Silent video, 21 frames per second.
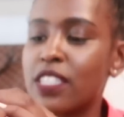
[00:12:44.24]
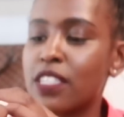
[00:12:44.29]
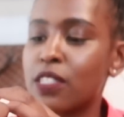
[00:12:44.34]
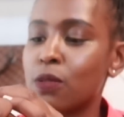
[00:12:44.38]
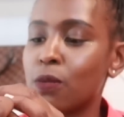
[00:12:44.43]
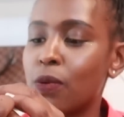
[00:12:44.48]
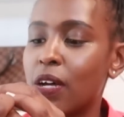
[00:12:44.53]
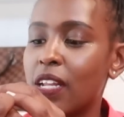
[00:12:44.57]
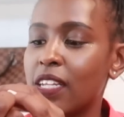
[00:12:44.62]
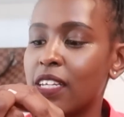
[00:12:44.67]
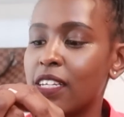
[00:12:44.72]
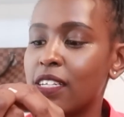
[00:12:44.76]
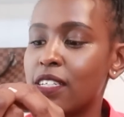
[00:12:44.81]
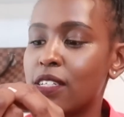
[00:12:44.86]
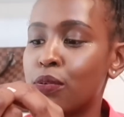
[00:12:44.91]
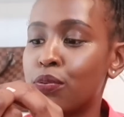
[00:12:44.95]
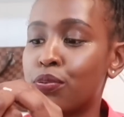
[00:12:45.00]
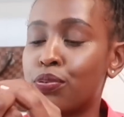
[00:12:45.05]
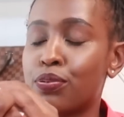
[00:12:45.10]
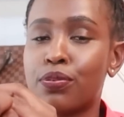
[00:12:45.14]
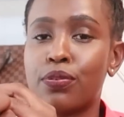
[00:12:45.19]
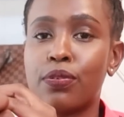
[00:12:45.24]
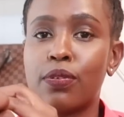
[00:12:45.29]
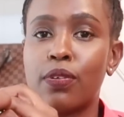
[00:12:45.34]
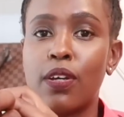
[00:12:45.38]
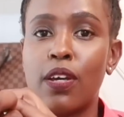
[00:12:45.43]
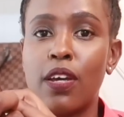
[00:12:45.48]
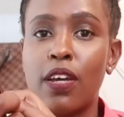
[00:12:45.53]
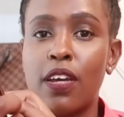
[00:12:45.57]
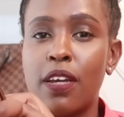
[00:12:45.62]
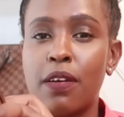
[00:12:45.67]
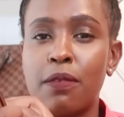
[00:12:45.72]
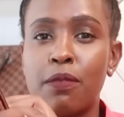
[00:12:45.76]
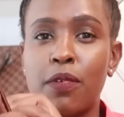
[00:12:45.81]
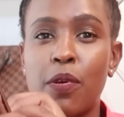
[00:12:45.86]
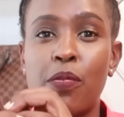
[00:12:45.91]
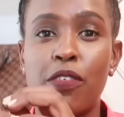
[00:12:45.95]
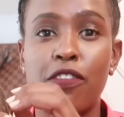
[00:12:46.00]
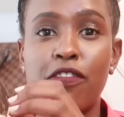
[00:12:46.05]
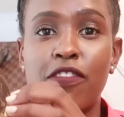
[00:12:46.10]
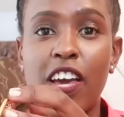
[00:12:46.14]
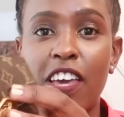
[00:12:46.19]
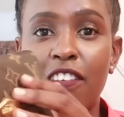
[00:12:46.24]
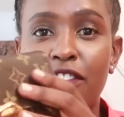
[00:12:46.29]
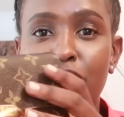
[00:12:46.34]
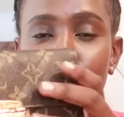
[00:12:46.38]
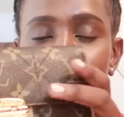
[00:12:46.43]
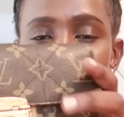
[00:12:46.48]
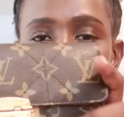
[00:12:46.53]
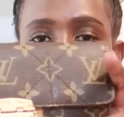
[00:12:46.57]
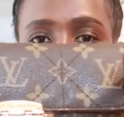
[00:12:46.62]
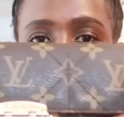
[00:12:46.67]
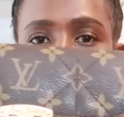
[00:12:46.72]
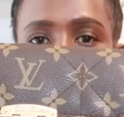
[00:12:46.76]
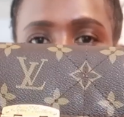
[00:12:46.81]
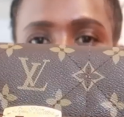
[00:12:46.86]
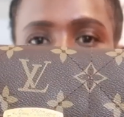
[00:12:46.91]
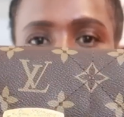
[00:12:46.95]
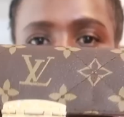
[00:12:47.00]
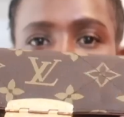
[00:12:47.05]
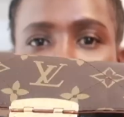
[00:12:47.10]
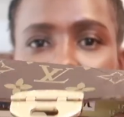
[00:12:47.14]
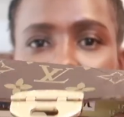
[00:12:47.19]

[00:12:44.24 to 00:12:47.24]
this wallet, maybe 5 years old,